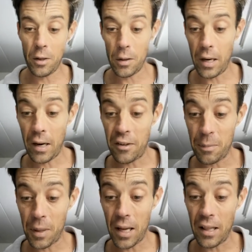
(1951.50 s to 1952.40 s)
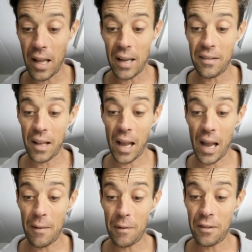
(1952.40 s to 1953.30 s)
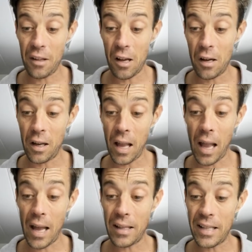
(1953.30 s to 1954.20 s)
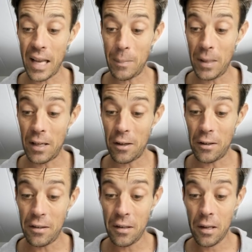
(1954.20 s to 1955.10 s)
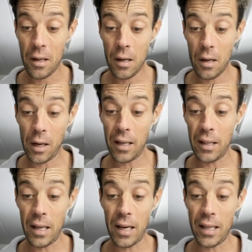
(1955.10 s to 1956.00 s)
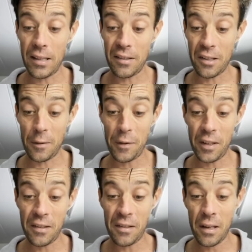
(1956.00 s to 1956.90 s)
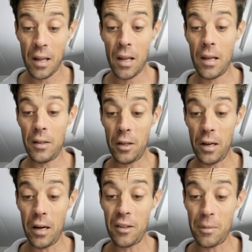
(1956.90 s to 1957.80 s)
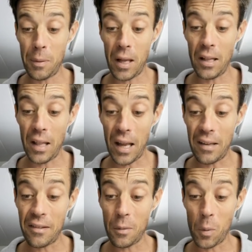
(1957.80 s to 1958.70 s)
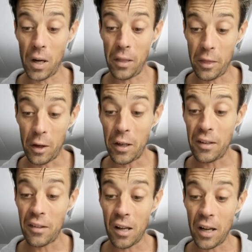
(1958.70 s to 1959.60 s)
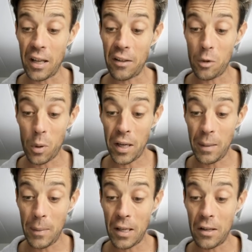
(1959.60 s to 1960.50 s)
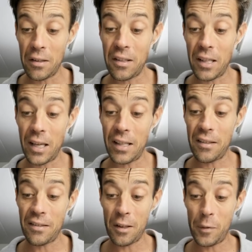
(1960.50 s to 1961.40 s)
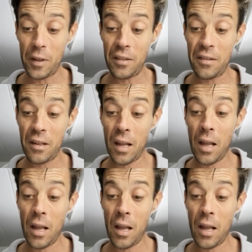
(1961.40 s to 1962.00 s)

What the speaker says: your air supply lasts 1/2 as long at 10 meters. Okay, then at the surface, your air supply lasts 1/3 as long at 20 meters than at the surface,